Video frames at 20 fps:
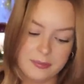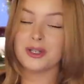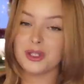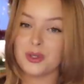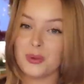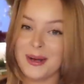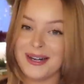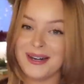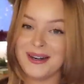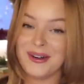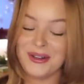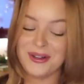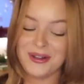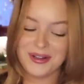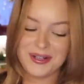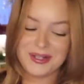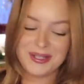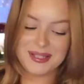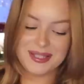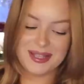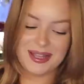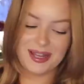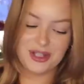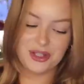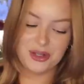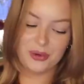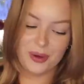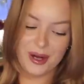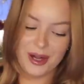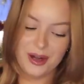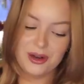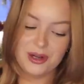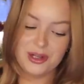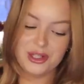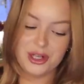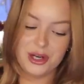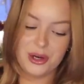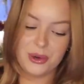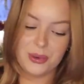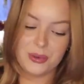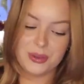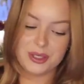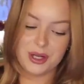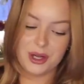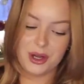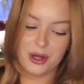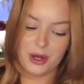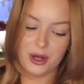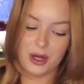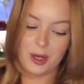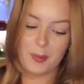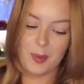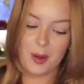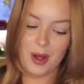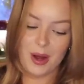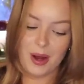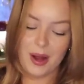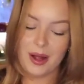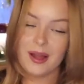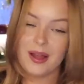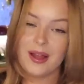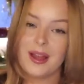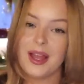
For $20, a Trader Joe's cookbook.